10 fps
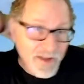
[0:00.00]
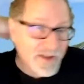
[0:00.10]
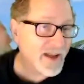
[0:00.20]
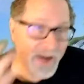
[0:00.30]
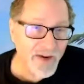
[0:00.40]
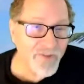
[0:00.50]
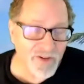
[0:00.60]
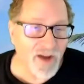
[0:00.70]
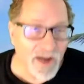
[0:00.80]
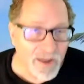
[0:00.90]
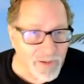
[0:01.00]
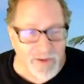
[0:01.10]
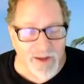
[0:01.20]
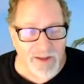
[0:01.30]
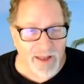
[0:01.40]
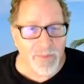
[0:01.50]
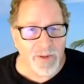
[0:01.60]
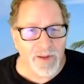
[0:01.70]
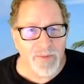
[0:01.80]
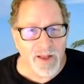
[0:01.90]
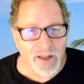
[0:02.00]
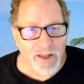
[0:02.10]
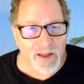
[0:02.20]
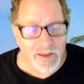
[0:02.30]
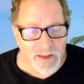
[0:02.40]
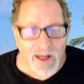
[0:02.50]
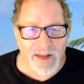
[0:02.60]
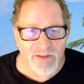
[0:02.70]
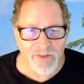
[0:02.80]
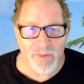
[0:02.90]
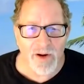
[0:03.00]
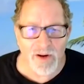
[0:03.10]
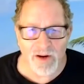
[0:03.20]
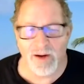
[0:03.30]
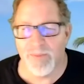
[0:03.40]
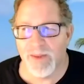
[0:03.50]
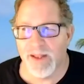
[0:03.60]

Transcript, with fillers: Now, not every job is like that, but a, a lot of them are.